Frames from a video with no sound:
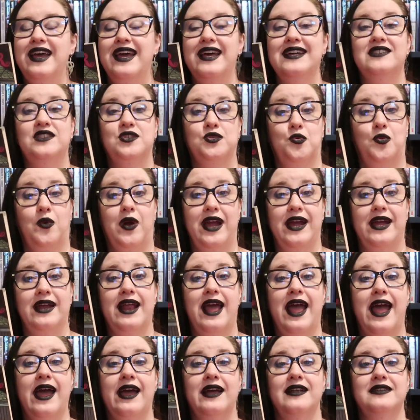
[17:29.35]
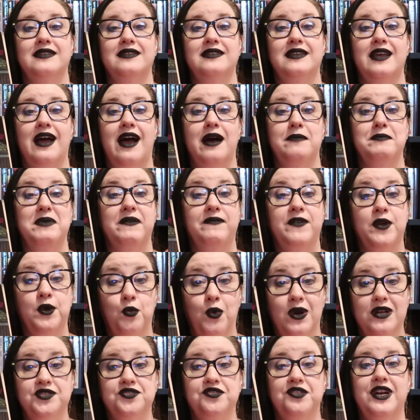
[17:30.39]
It's great. And um, if you're
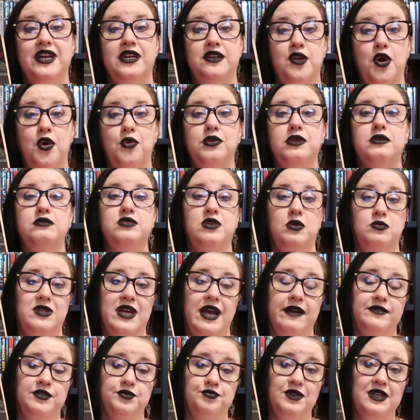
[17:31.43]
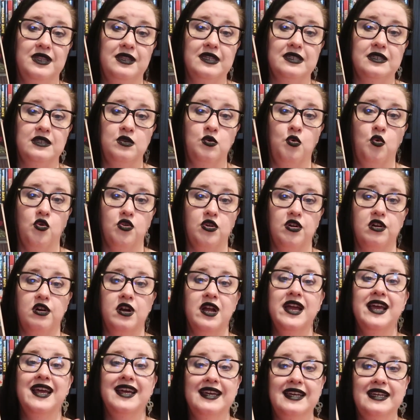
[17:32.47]
wondering, no, you don't have to read these in order.
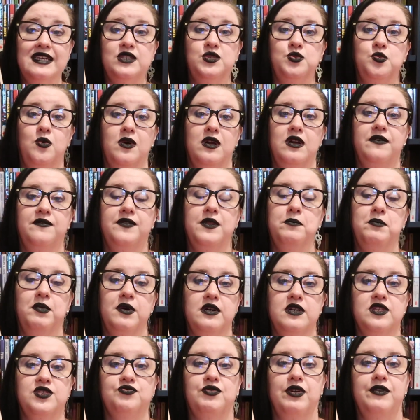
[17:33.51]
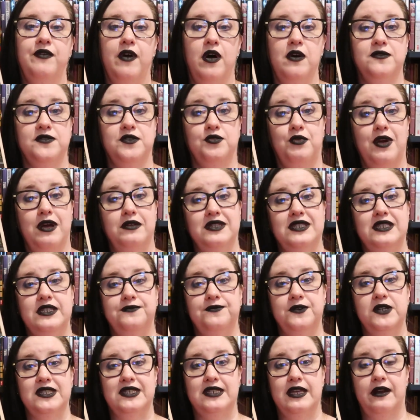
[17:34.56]
Each one of the books revolves around a
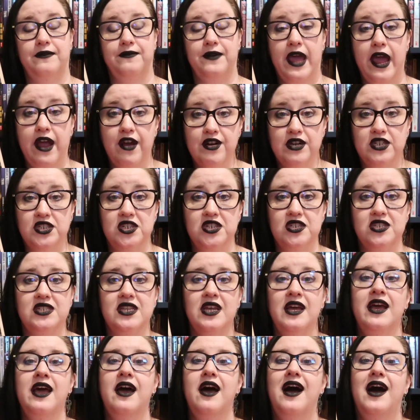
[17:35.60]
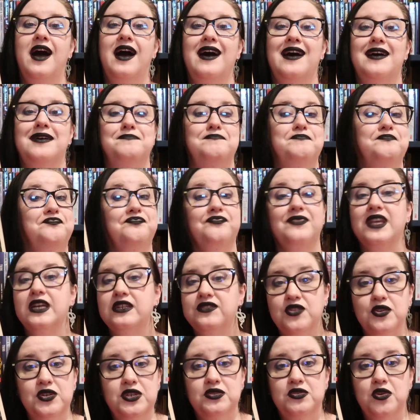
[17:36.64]
different set of characters, um,
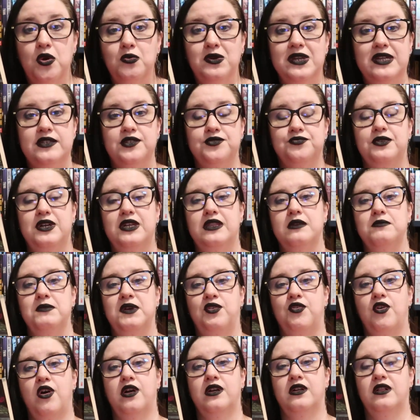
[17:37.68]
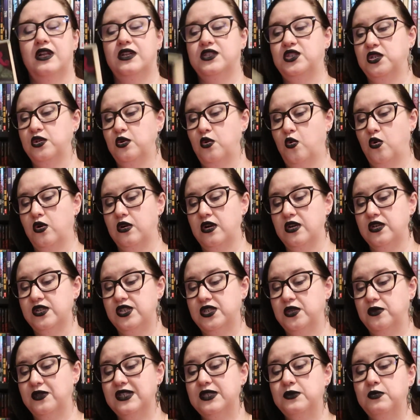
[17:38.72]
so you don't need to read them in chronological order.
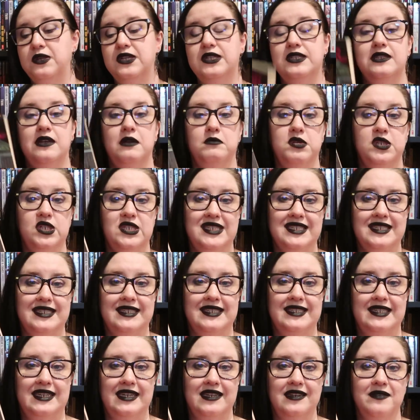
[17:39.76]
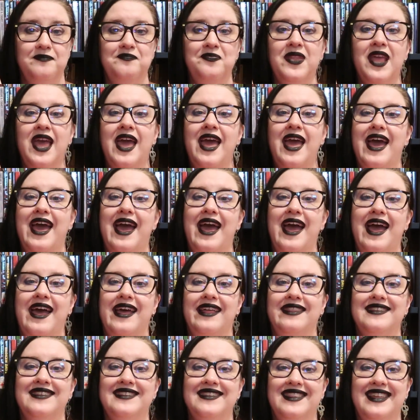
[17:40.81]
So this one is number 16.
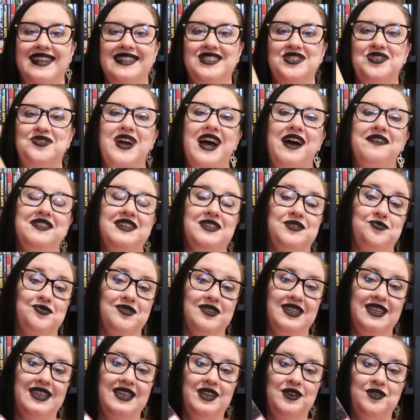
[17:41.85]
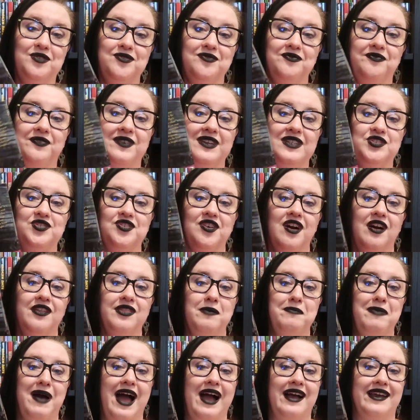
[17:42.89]
And they do have this really cute feature
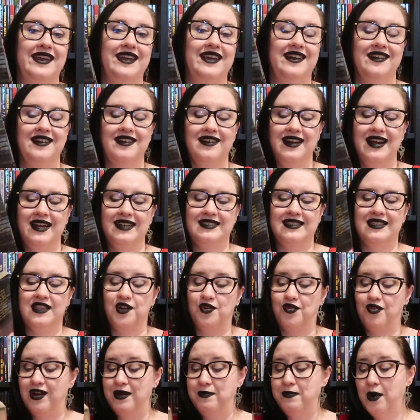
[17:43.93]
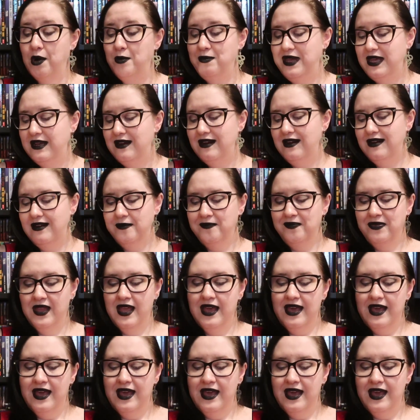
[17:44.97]
on the back here. It's the creepometer.